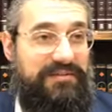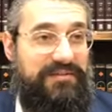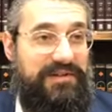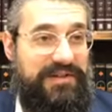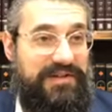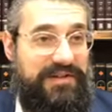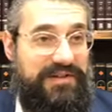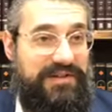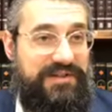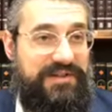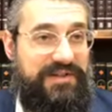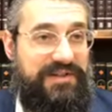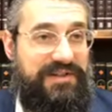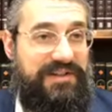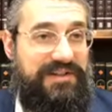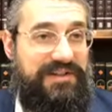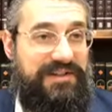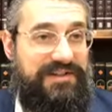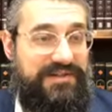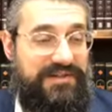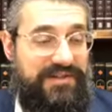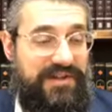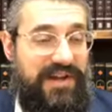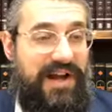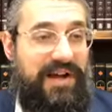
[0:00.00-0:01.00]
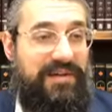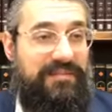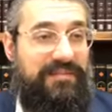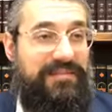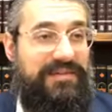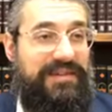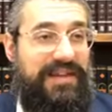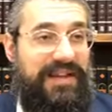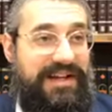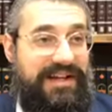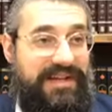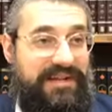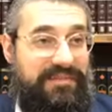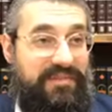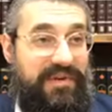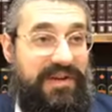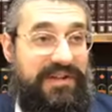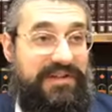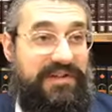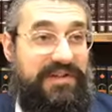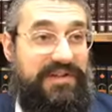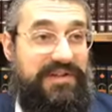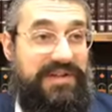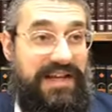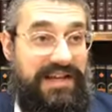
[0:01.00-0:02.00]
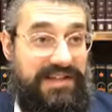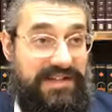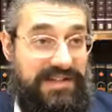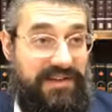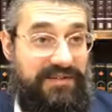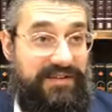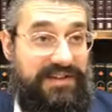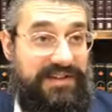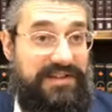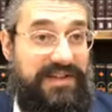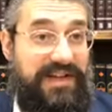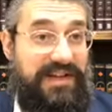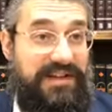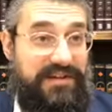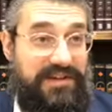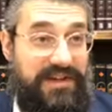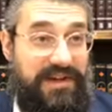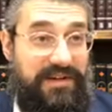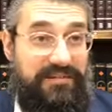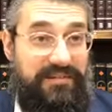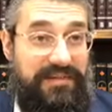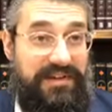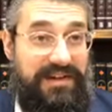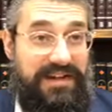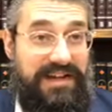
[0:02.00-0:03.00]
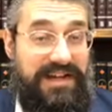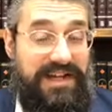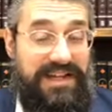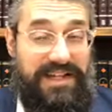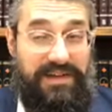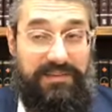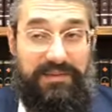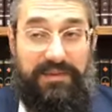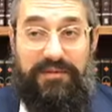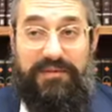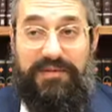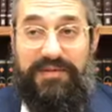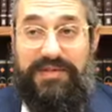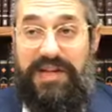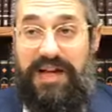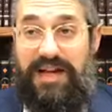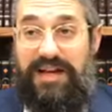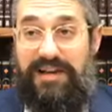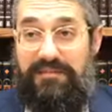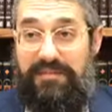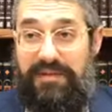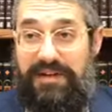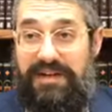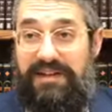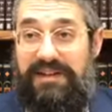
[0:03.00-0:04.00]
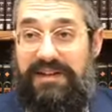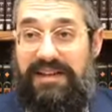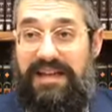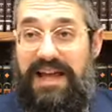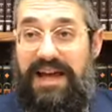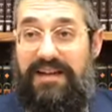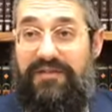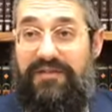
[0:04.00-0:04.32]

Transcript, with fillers: which is the psalm that expresses thanksgiving to Hashem, that we recite immediately